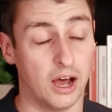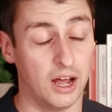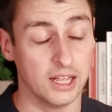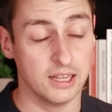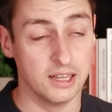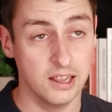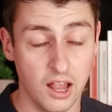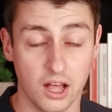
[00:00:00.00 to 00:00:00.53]
I
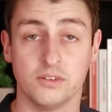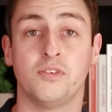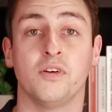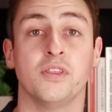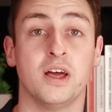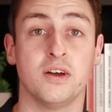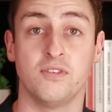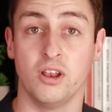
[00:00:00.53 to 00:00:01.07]

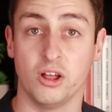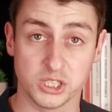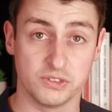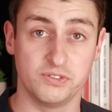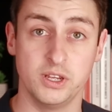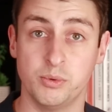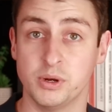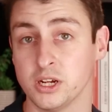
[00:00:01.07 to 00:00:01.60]
love their
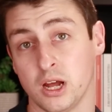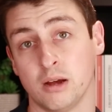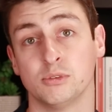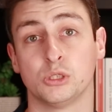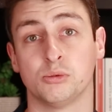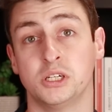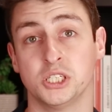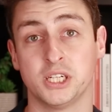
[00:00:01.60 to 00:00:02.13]
philosophy when it comes
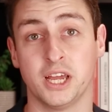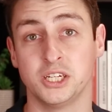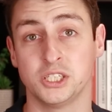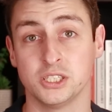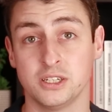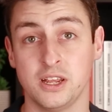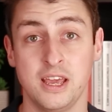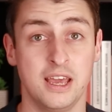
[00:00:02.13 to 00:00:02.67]
to
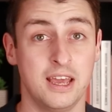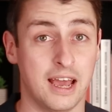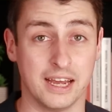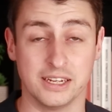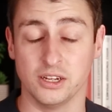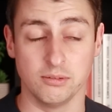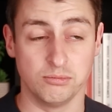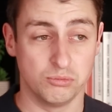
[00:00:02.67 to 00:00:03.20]
education,
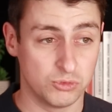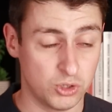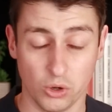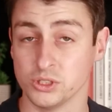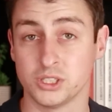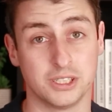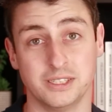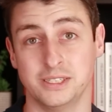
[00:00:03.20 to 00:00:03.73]
and I'm
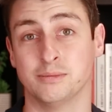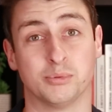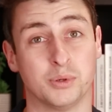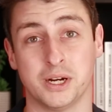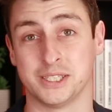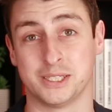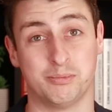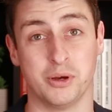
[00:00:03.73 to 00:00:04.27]
constantly
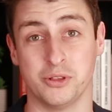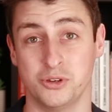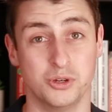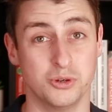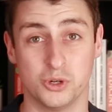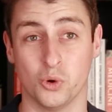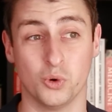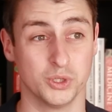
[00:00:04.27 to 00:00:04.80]
impressed by the
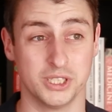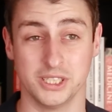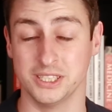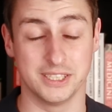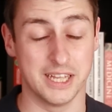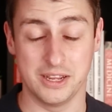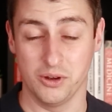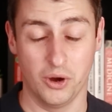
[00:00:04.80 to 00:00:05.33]
new
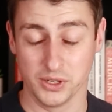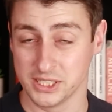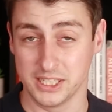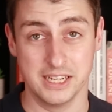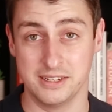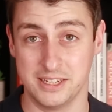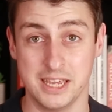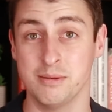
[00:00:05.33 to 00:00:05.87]
courses. They
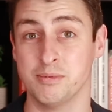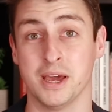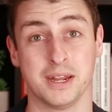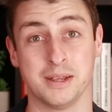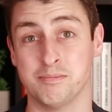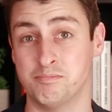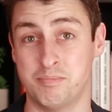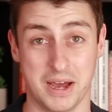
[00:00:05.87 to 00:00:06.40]
honestly keep
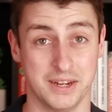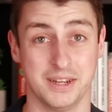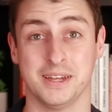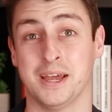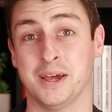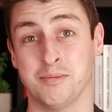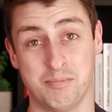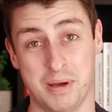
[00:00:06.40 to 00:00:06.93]
getting better
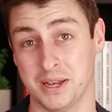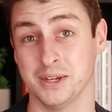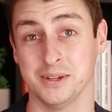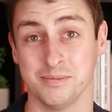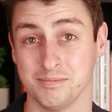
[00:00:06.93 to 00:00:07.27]
and better.